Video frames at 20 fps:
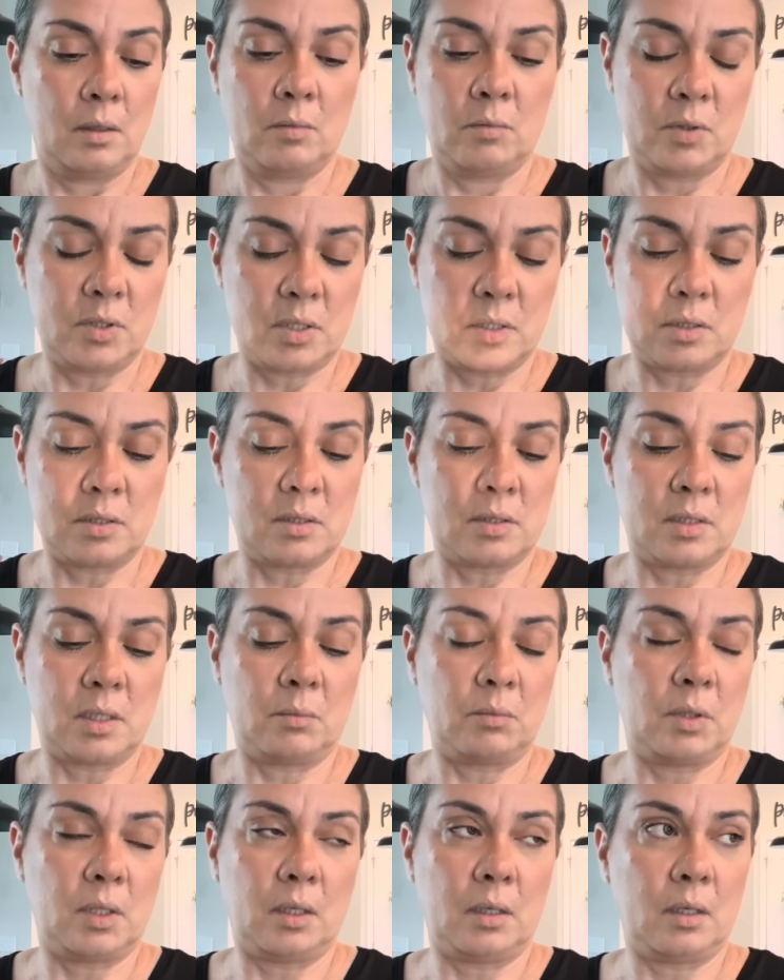Which is the same
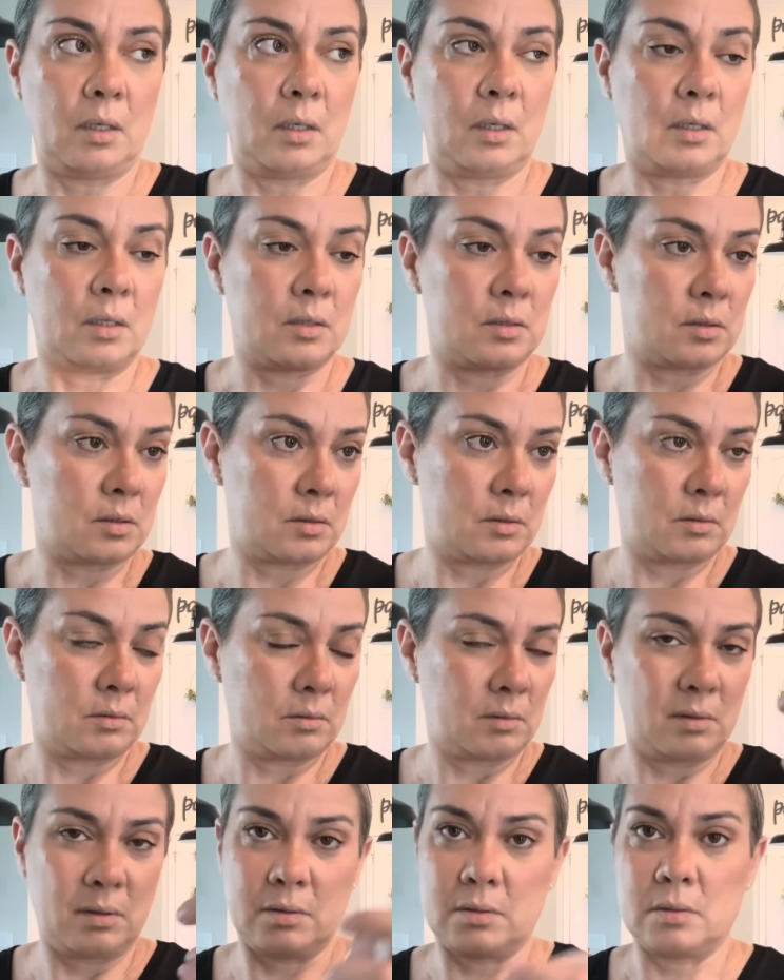thing, I guess.
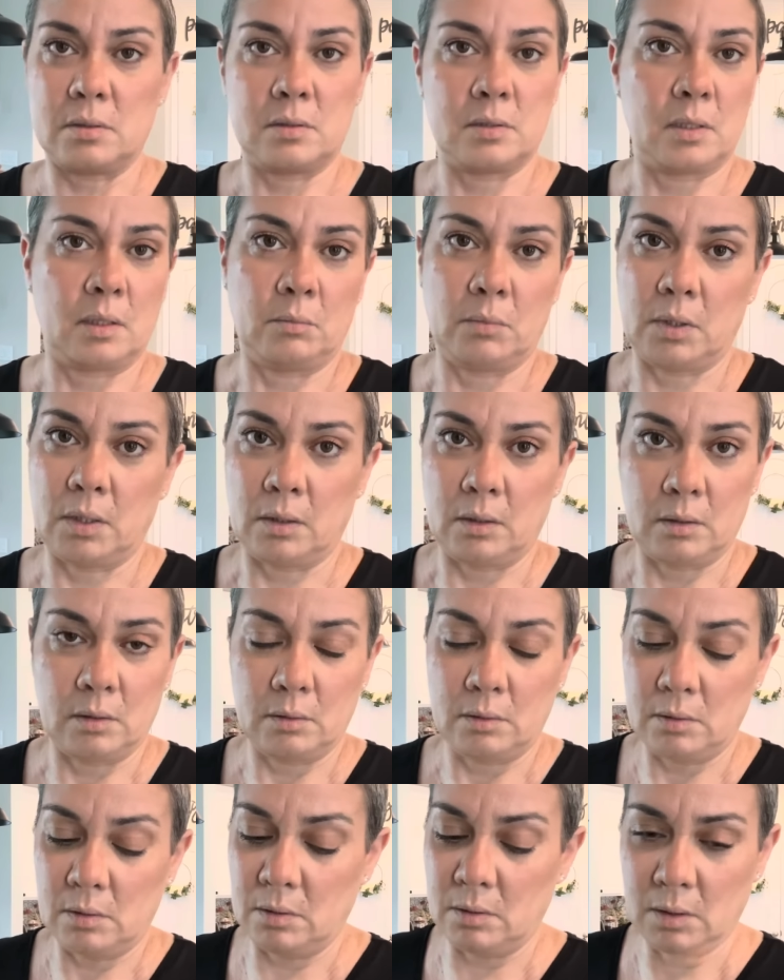It's the same thing.
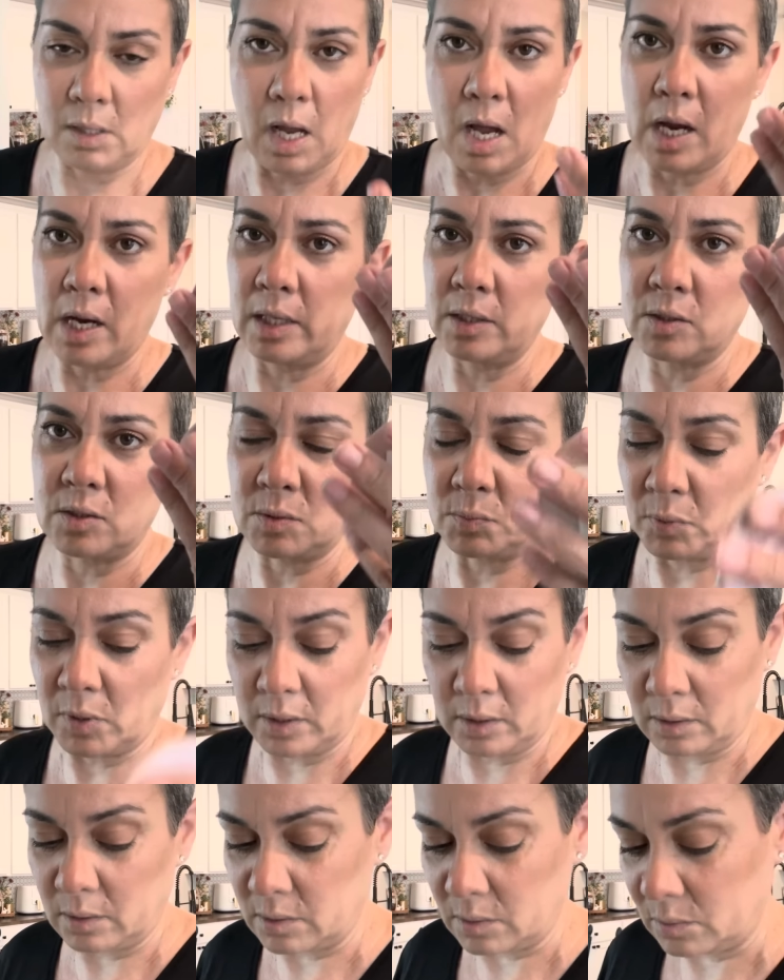I just bought
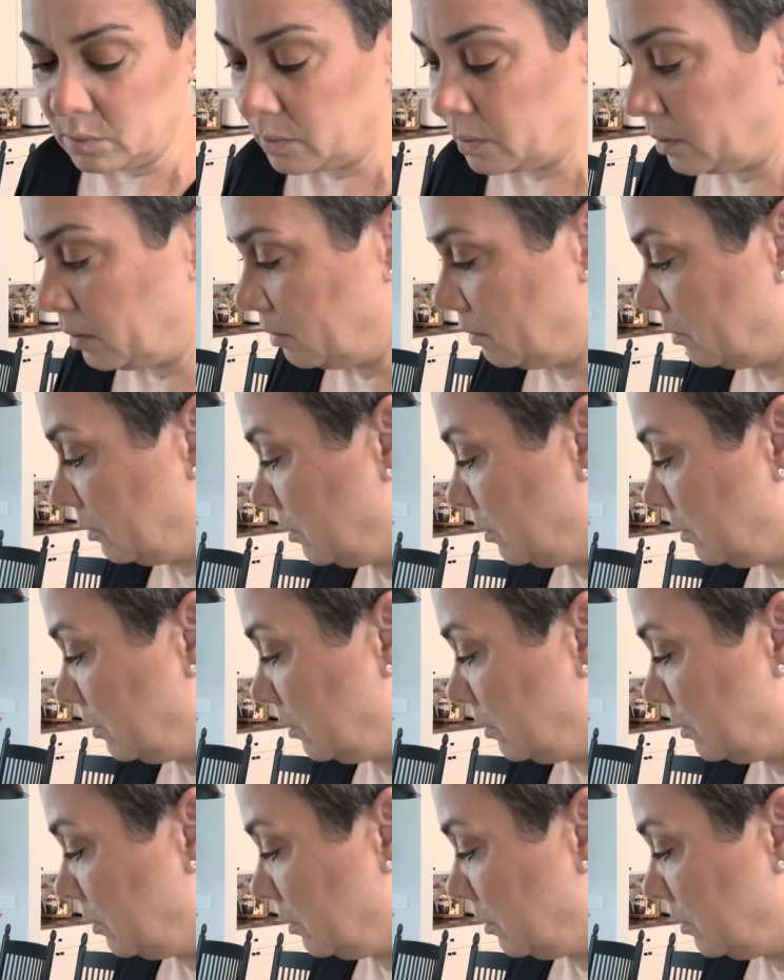it because it was cute.